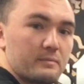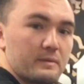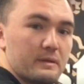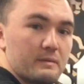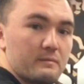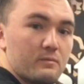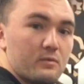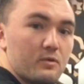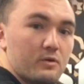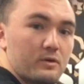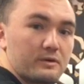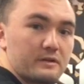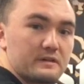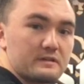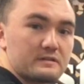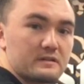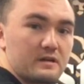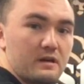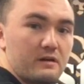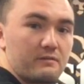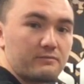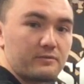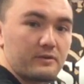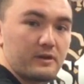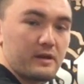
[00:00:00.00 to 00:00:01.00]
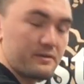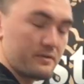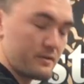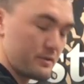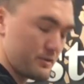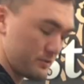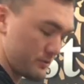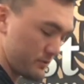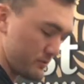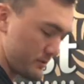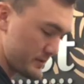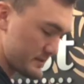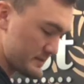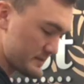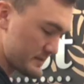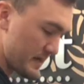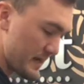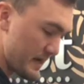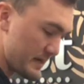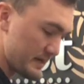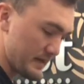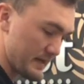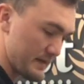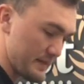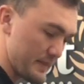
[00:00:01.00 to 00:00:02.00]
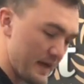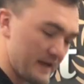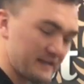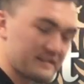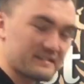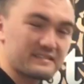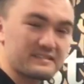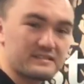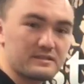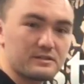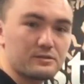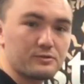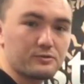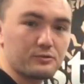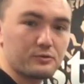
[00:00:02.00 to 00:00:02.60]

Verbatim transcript: bit more discomfort on the throwing side, and that's still